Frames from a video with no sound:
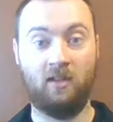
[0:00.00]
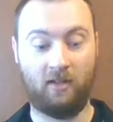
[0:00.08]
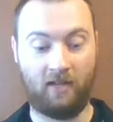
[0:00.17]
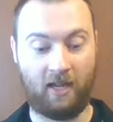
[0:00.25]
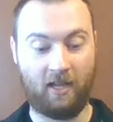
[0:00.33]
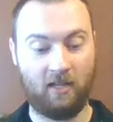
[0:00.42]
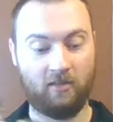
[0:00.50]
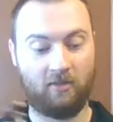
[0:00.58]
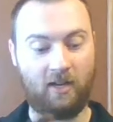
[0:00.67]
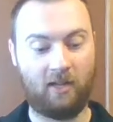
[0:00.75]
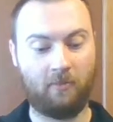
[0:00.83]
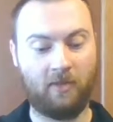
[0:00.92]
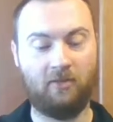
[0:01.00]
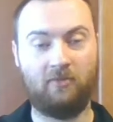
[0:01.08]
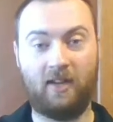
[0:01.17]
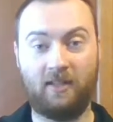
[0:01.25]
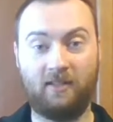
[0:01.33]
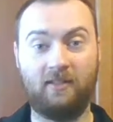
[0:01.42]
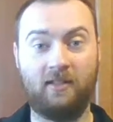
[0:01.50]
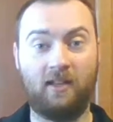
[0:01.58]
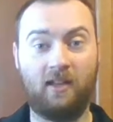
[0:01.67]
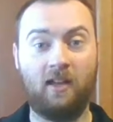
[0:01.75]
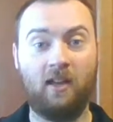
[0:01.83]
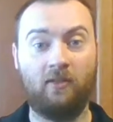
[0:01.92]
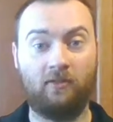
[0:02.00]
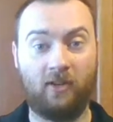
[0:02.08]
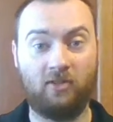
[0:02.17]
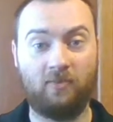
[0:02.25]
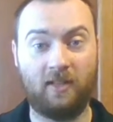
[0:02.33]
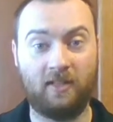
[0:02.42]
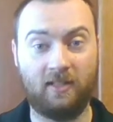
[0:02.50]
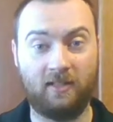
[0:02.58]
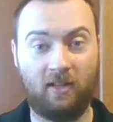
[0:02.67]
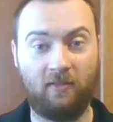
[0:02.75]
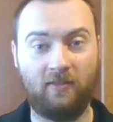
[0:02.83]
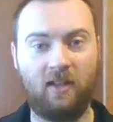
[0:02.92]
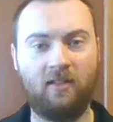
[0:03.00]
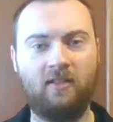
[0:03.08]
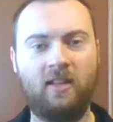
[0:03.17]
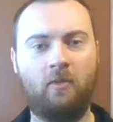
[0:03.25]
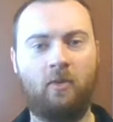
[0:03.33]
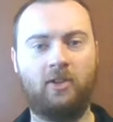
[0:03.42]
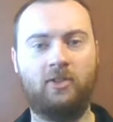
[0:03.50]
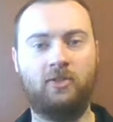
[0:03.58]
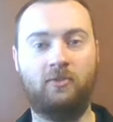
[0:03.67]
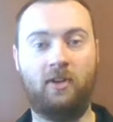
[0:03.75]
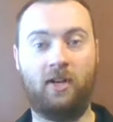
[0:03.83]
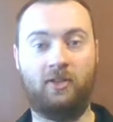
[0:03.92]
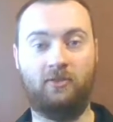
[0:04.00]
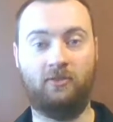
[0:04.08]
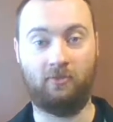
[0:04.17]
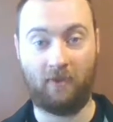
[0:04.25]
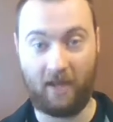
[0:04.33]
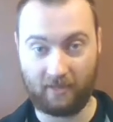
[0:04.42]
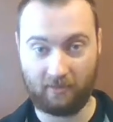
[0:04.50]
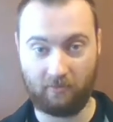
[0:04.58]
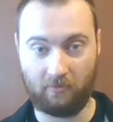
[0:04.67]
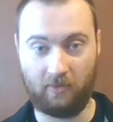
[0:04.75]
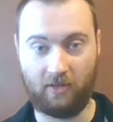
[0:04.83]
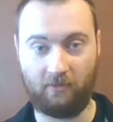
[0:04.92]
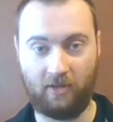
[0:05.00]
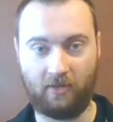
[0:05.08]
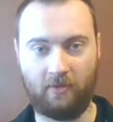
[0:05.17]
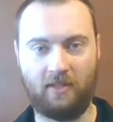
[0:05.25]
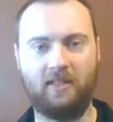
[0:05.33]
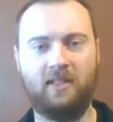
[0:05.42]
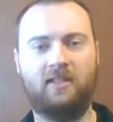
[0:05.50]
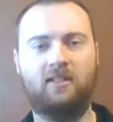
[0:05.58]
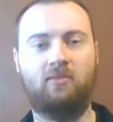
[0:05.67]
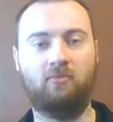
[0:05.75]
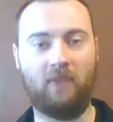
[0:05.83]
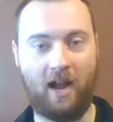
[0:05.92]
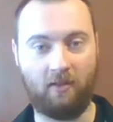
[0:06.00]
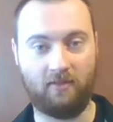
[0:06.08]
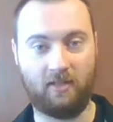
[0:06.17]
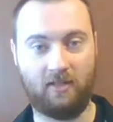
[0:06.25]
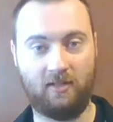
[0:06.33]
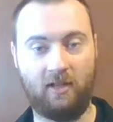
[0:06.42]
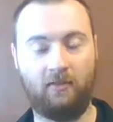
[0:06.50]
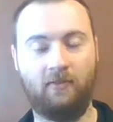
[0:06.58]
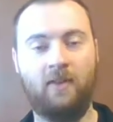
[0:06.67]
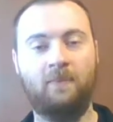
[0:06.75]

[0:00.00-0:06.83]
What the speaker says: Okay, so now we address the French press itself. The other thing I want to address with the French press is the grounds itself.